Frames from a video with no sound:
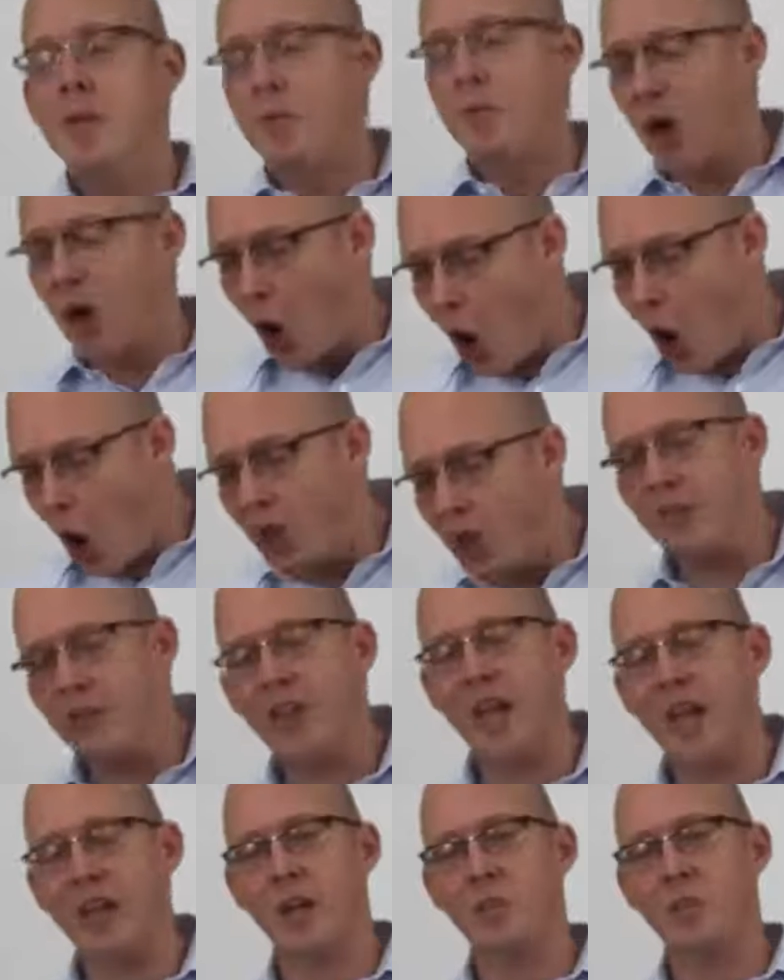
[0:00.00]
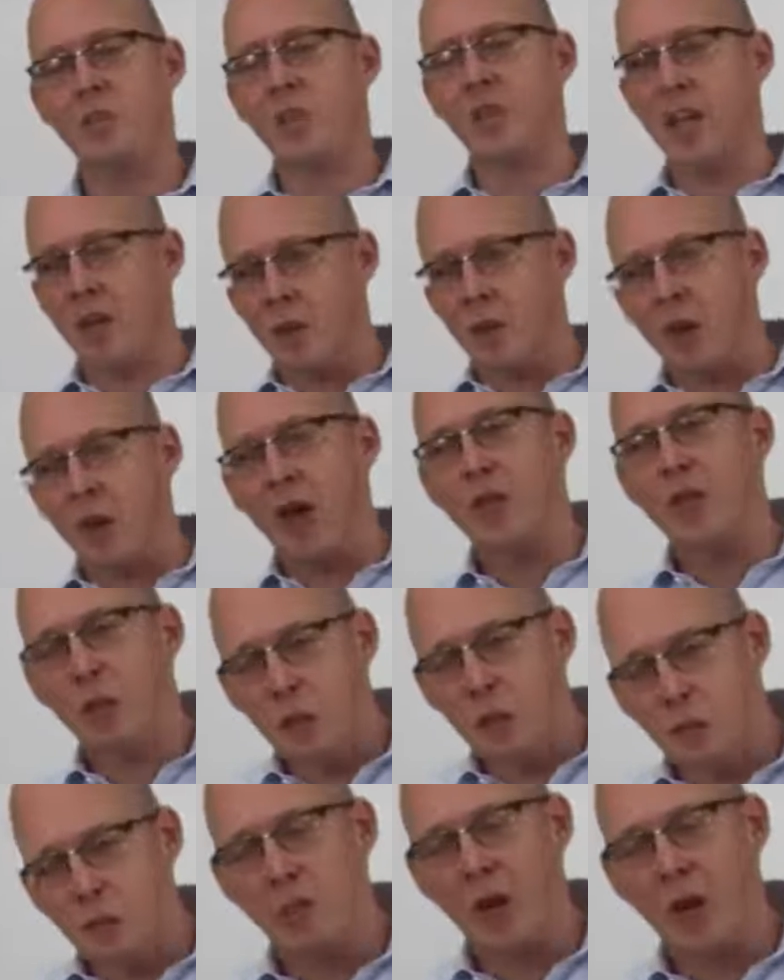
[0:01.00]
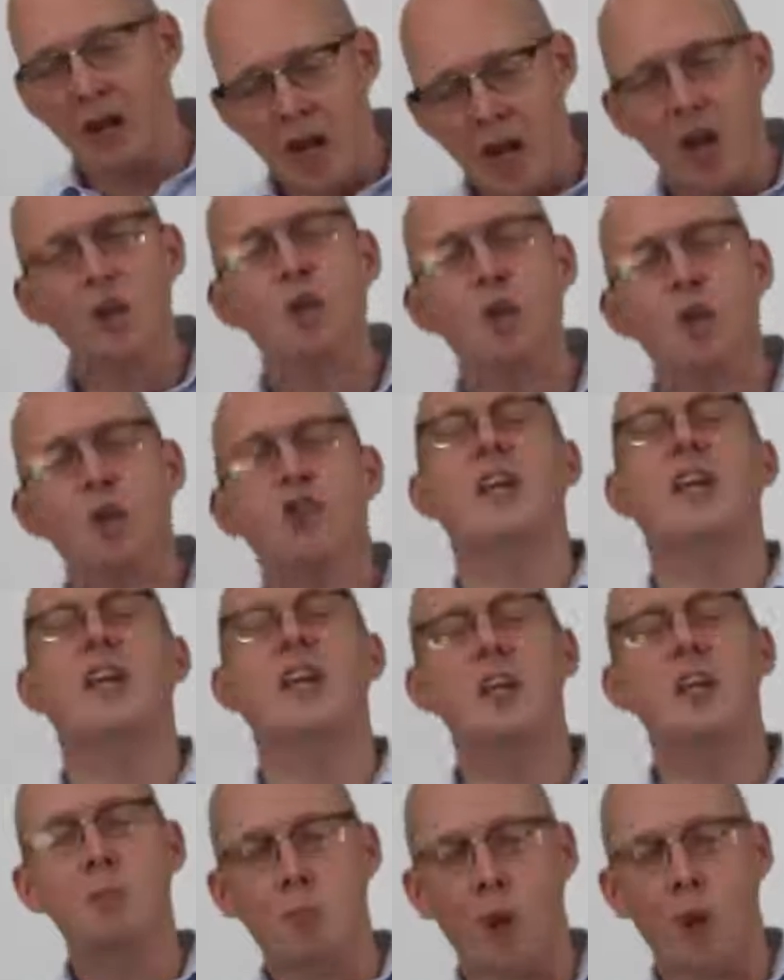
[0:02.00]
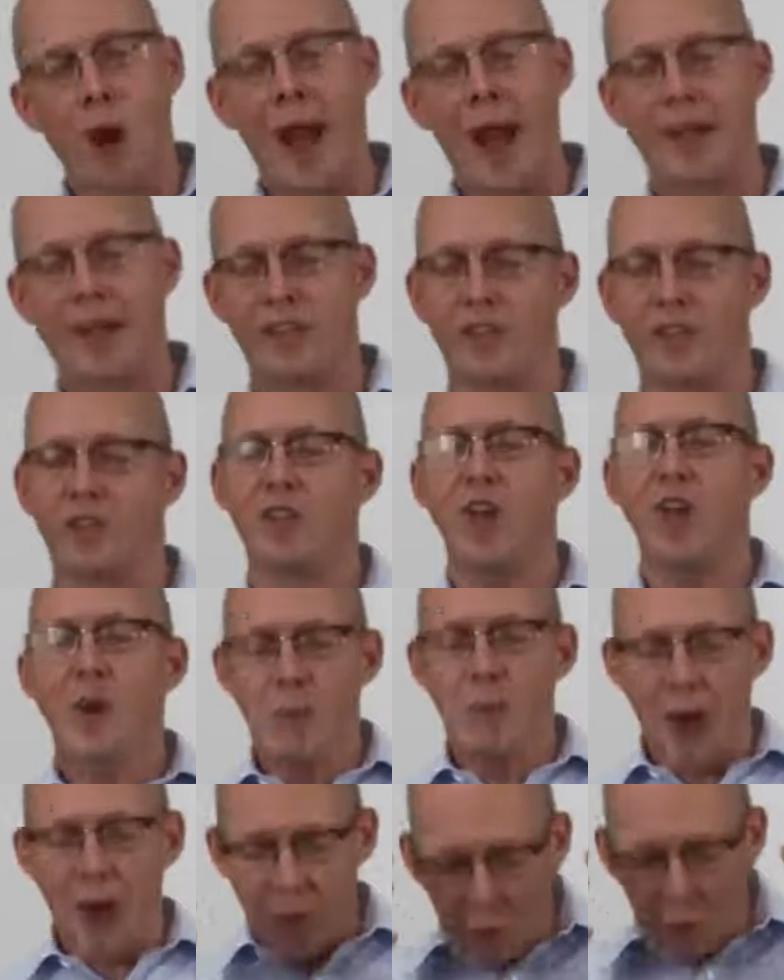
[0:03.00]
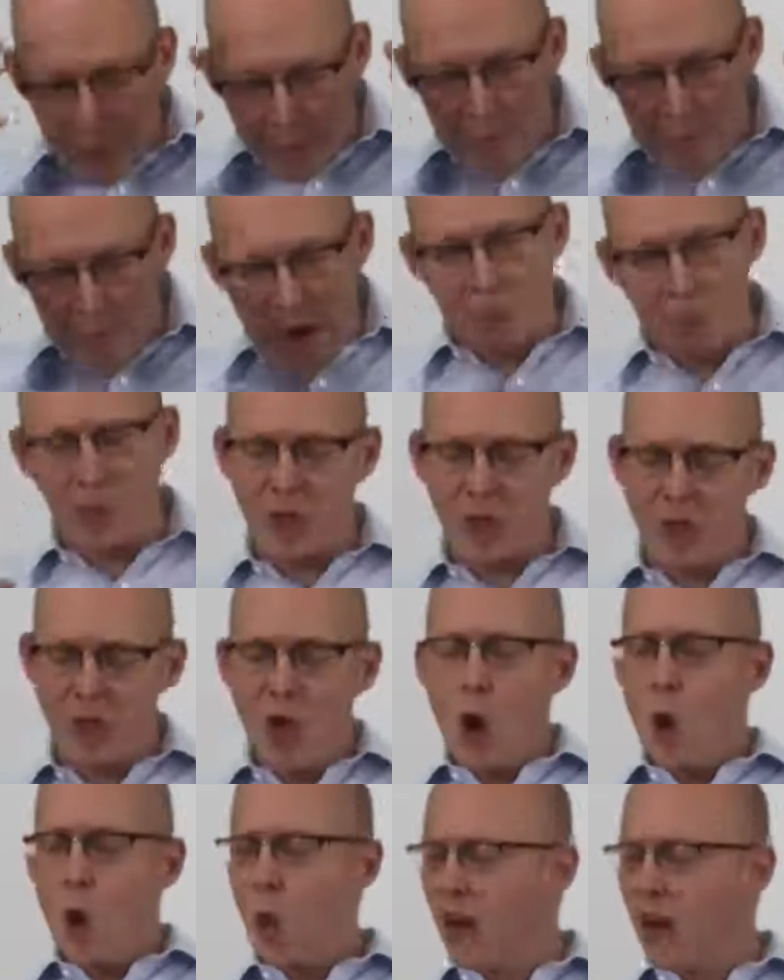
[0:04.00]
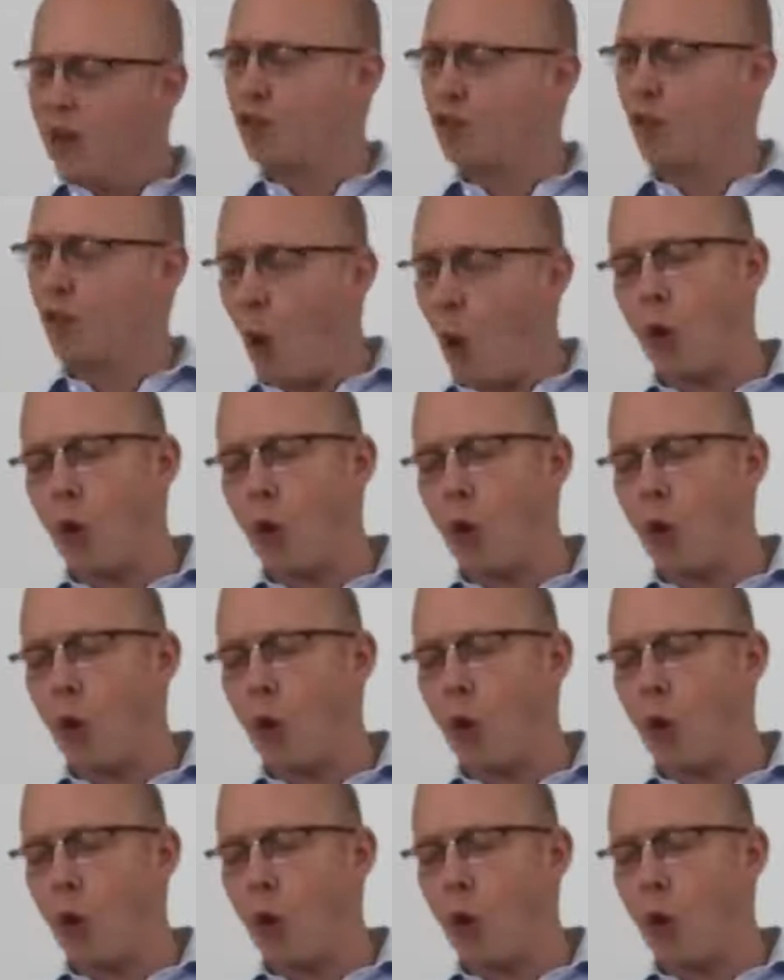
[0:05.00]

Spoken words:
But all of that comes together by understanding practice, by remembering what is the